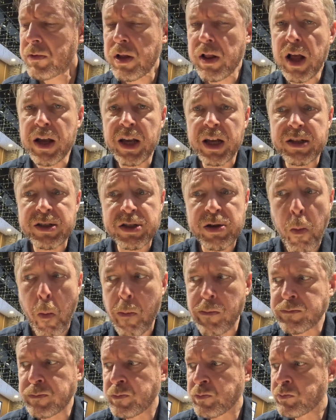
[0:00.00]
Like it's
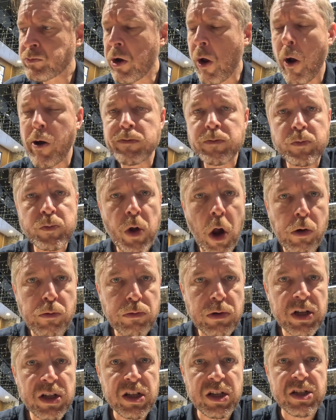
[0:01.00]

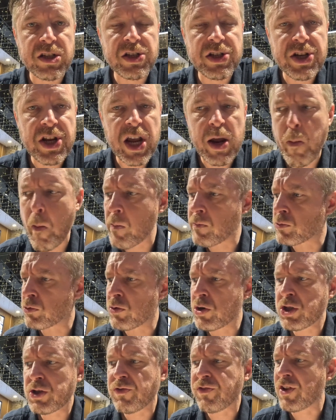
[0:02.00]
really deep,
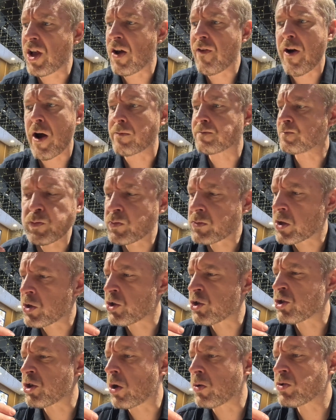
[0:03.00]
rich flavour,
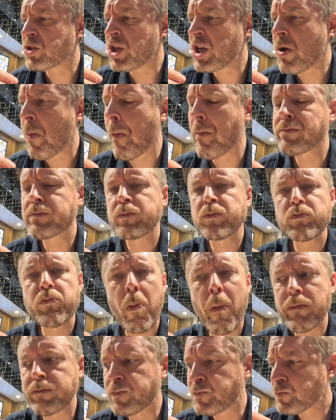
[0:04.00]
salty,
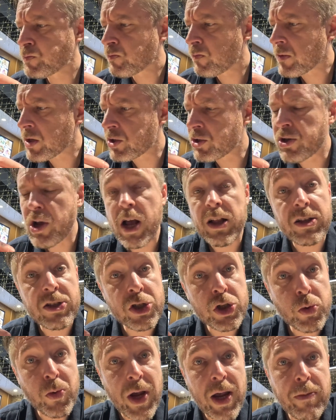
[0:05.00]
slightly
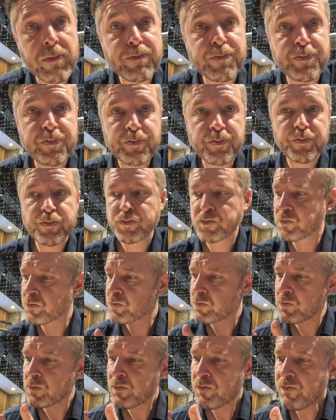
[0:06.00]
sweet,
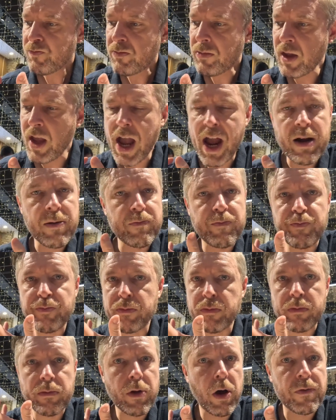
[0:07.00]
and
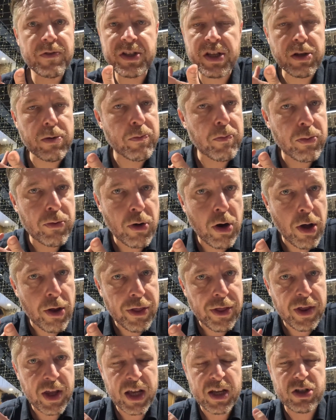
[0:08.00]
obviously the
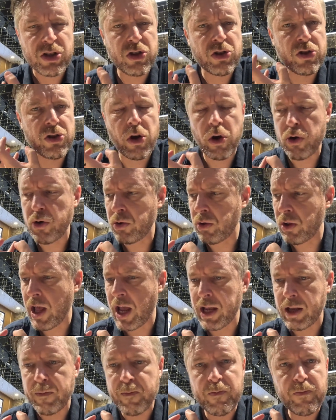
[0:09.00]
broth is so
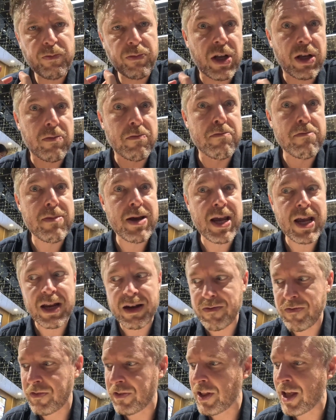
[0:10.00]
like meat
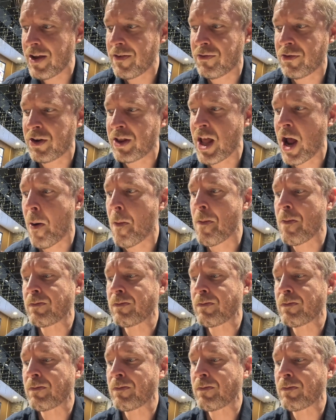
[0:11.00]
flavour in there.